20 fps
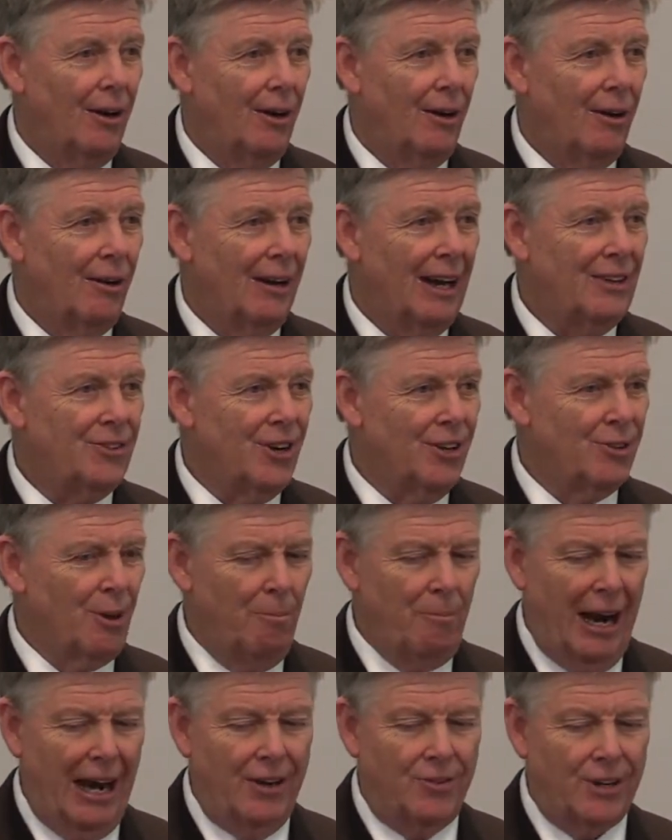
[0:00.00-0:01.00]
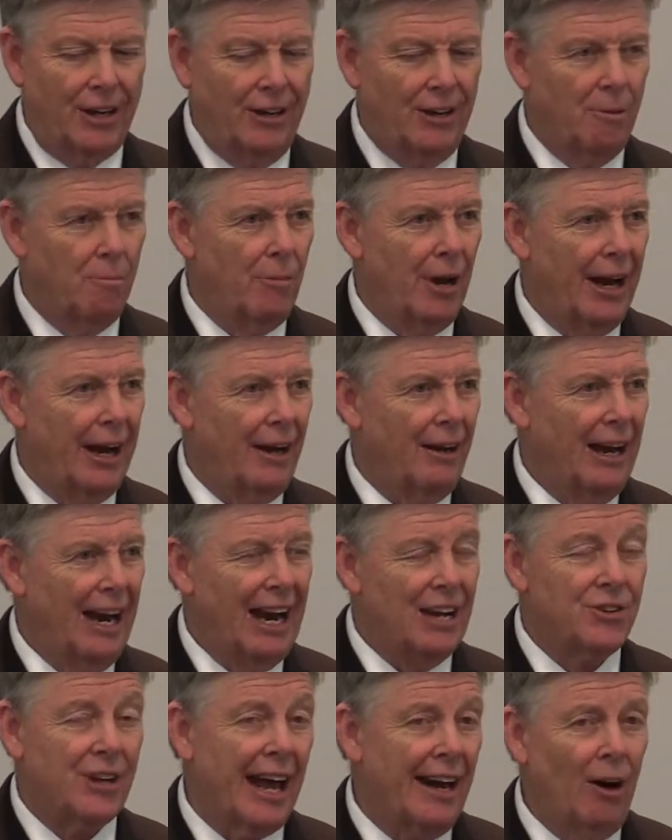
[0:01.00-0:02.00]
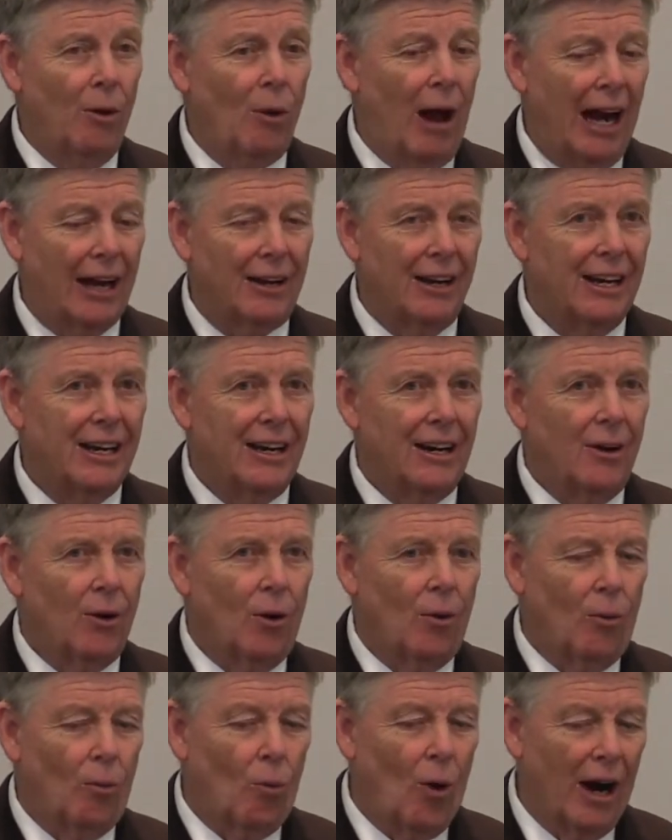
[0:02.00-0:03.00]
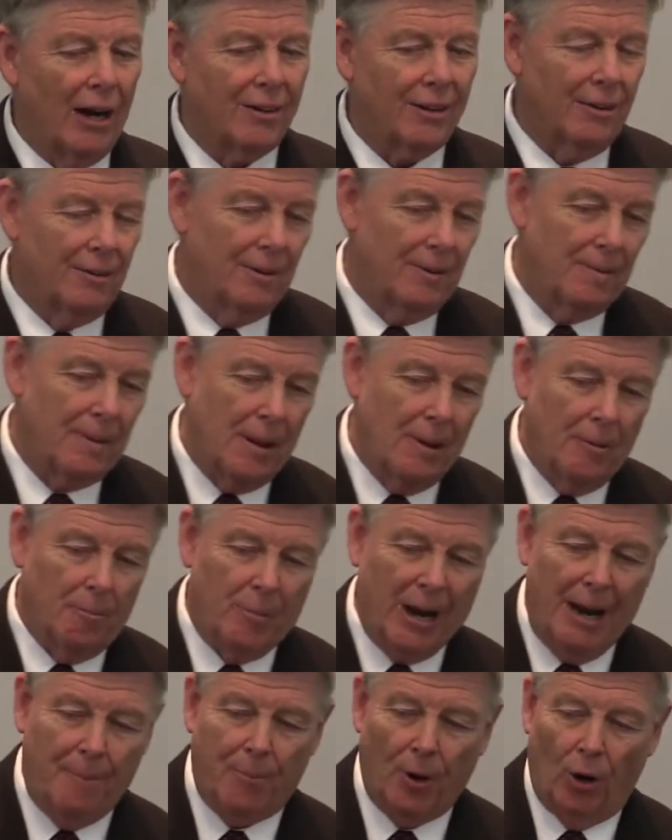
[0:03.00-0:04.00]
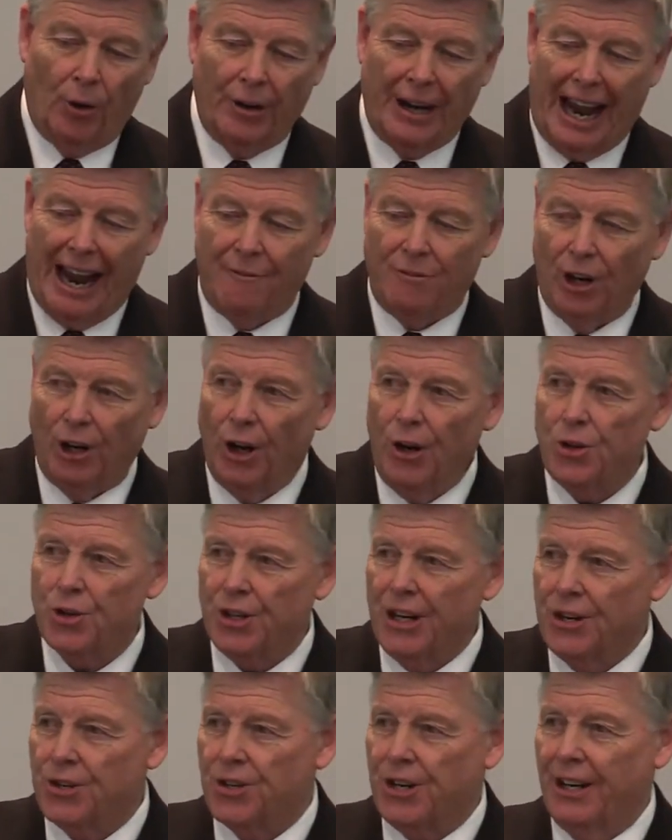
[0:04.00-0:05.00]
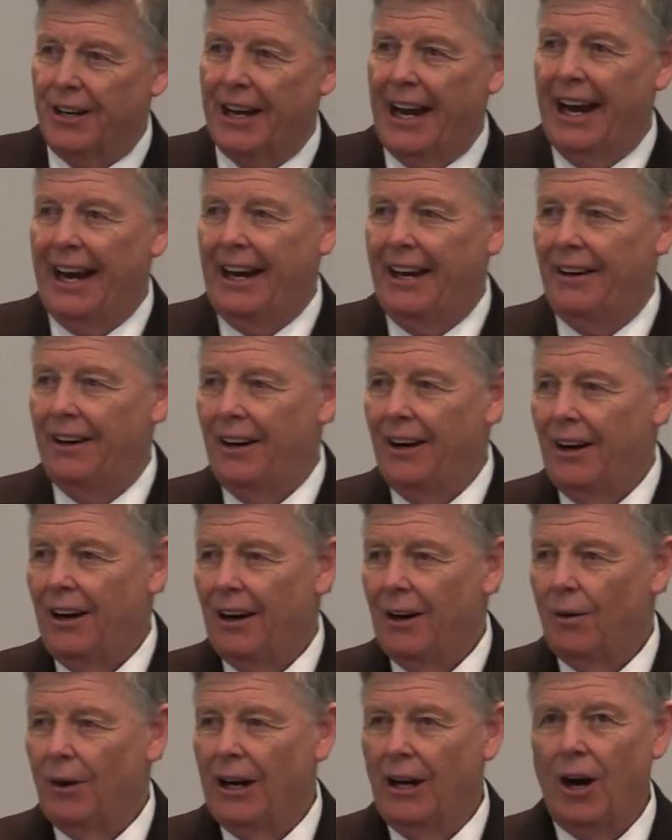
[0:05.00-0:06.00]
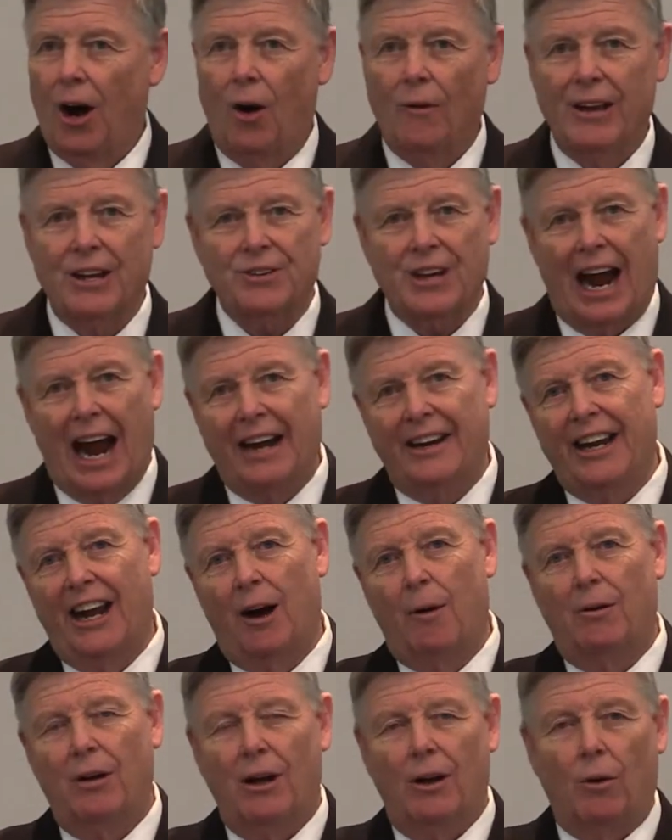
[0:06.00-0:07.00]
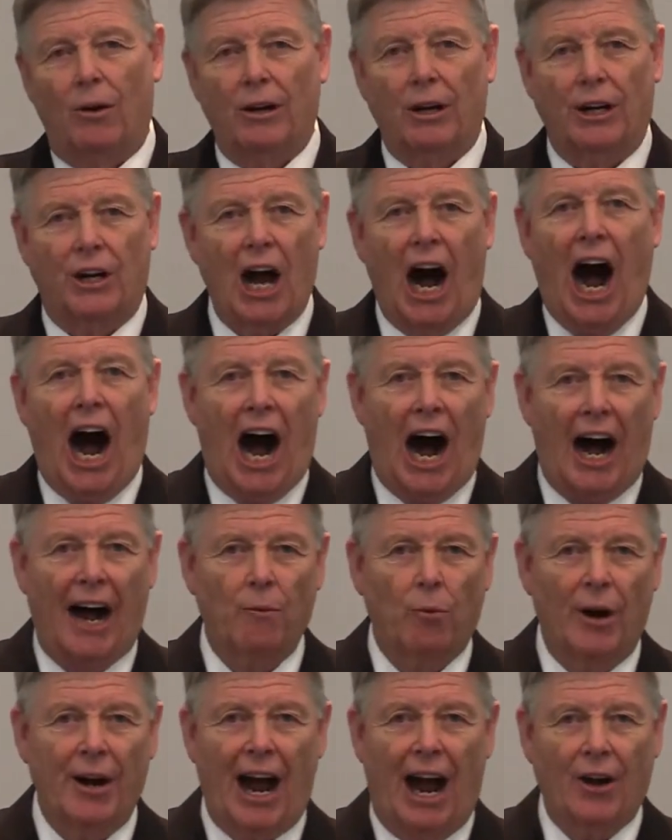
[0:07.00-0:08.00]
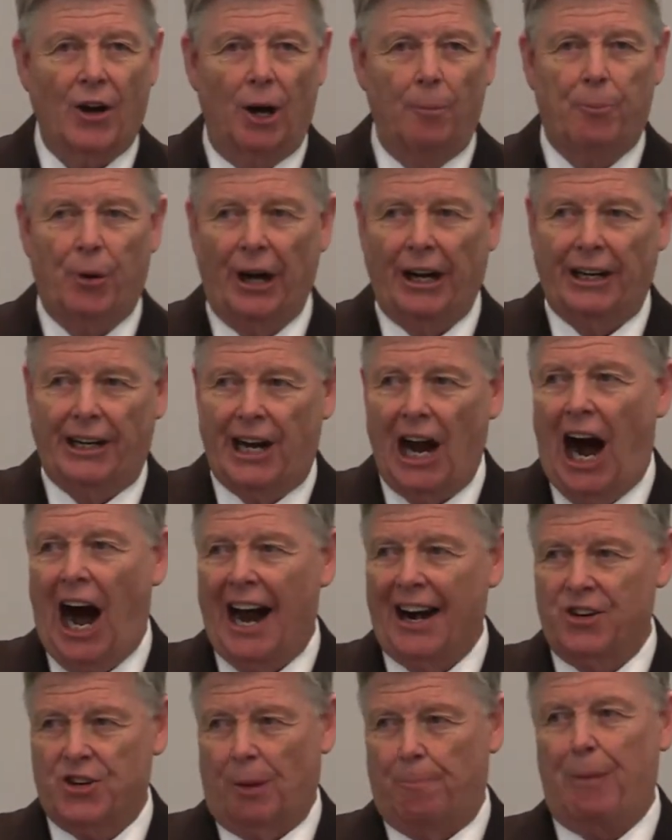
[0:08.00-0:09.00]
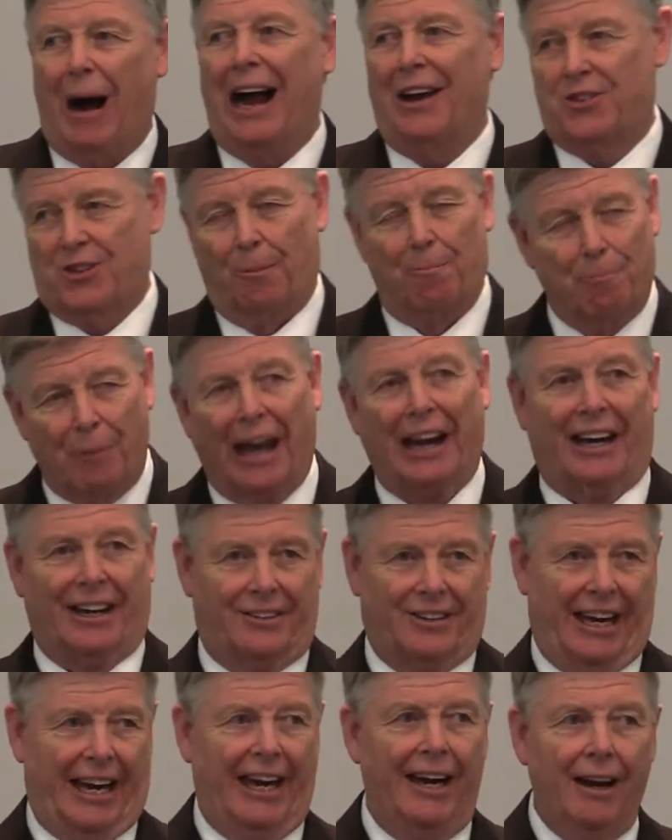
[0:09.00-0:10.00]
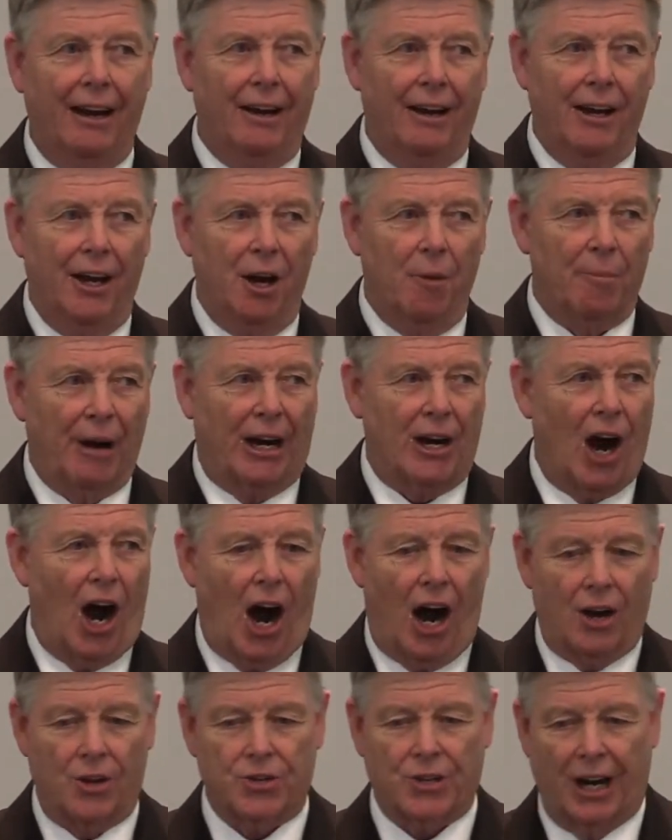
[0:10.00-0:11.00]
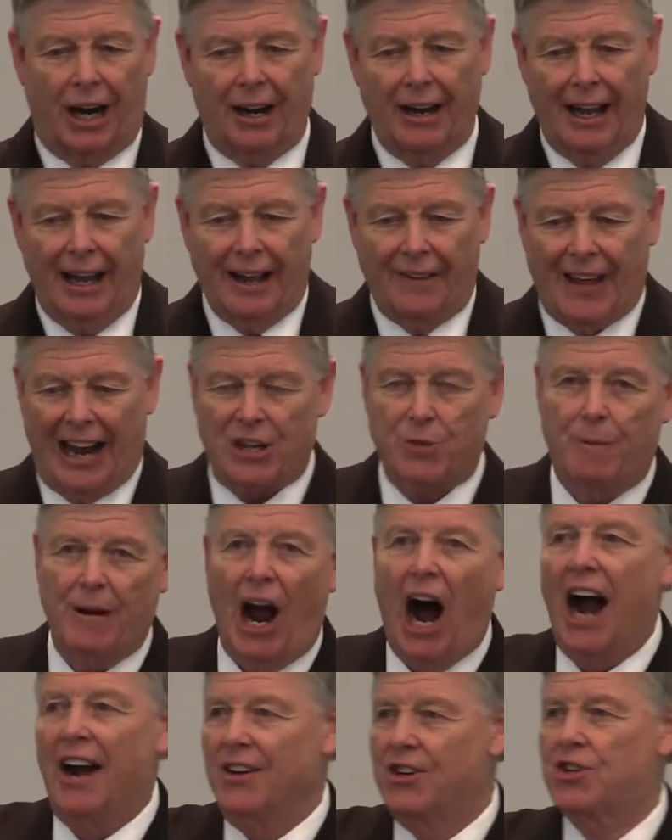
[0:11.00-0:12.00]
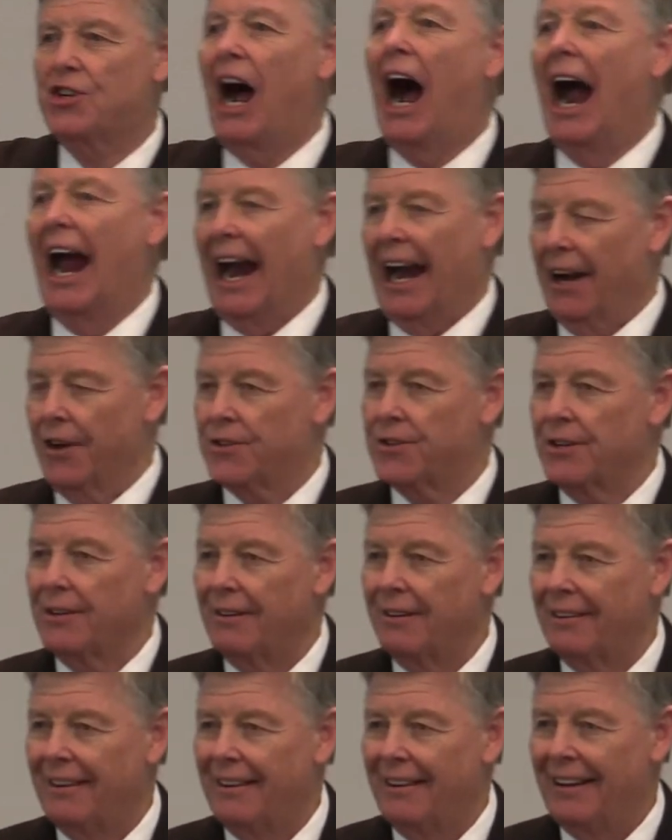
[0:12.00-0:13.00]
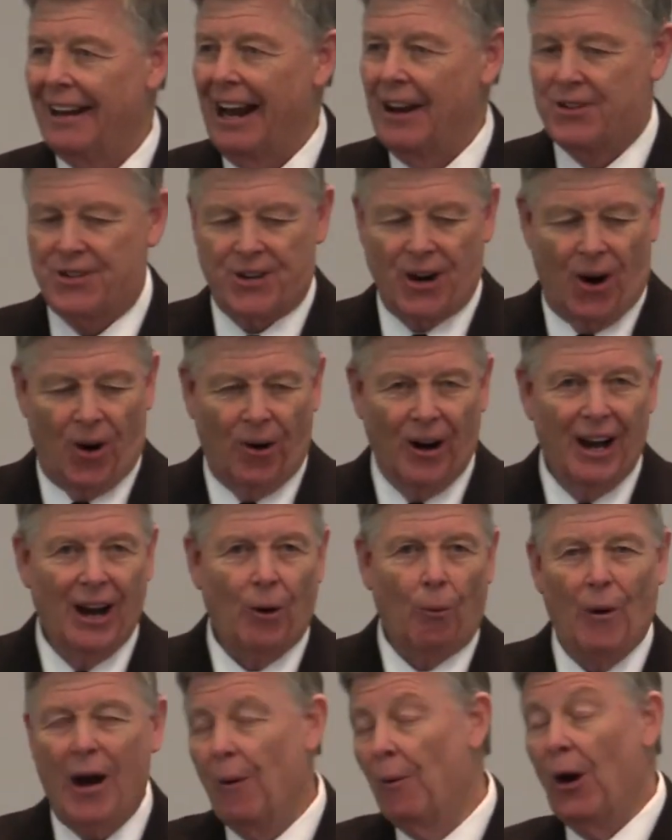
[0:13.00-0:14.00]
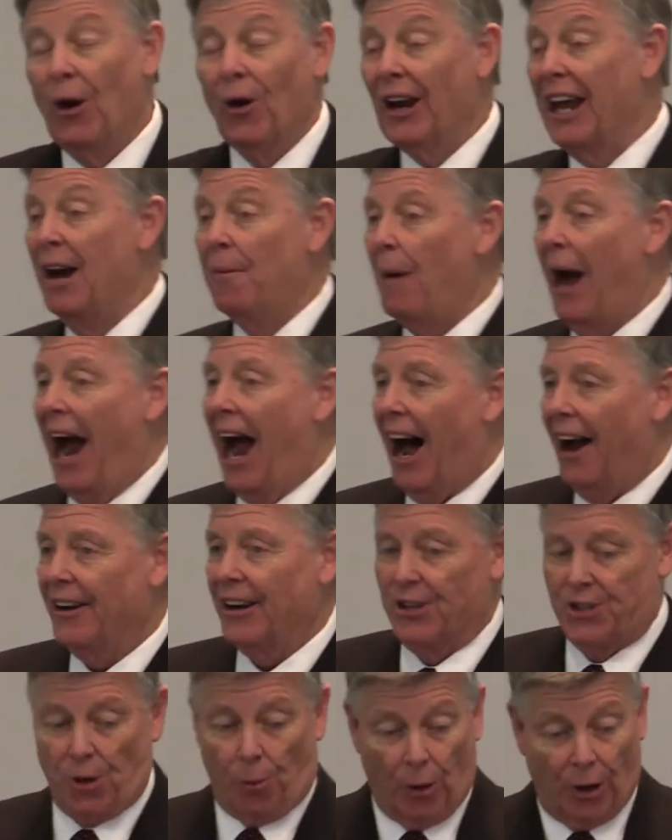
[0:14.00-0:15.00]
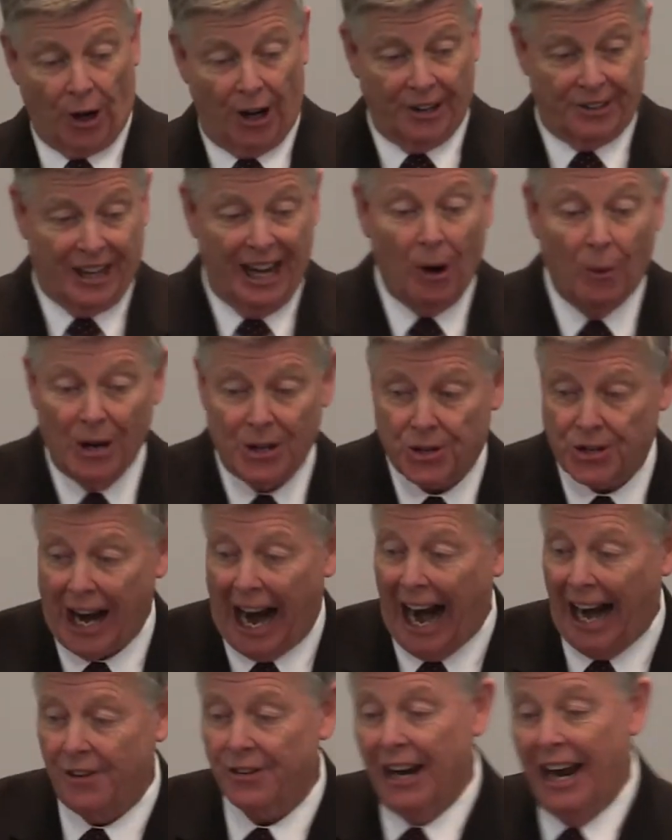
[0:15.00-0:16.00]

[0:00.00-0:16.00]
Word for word: It's just amazing to me. It's kind of like what people and evolutionists today, you know, this idea of God, we're not going to put God as a possibility because uh, that's beyond science. And so we rule him out. And so we're going to deal with science